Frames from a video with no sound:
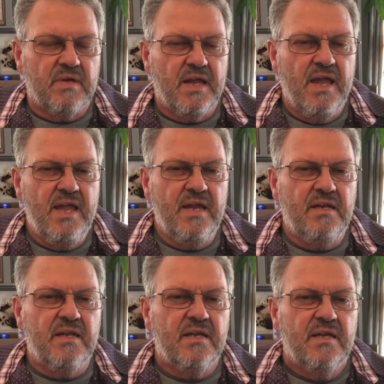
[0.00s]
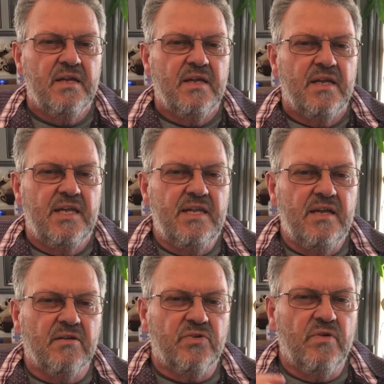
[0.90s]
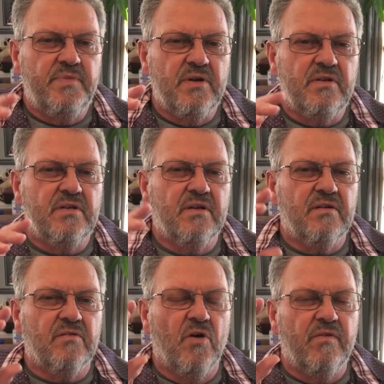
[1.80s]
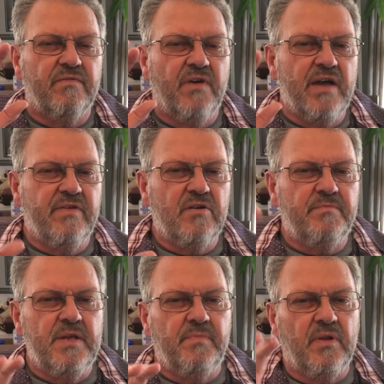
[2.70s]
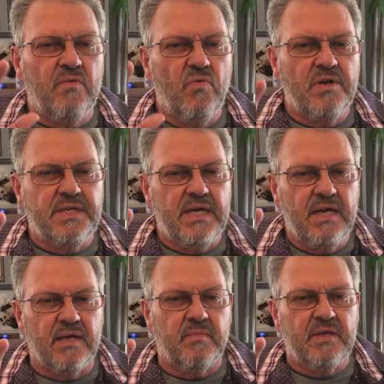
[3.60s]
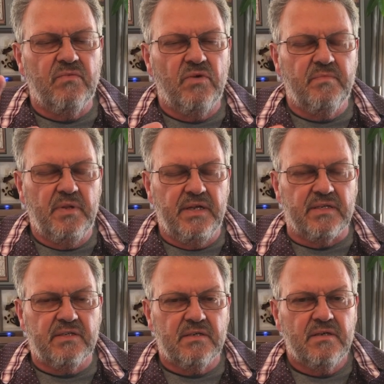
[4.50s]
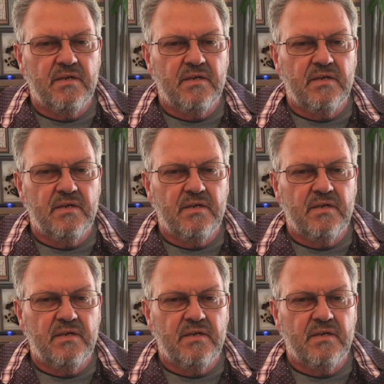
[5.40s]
and he also appeared to over five hundred people at one time in one place.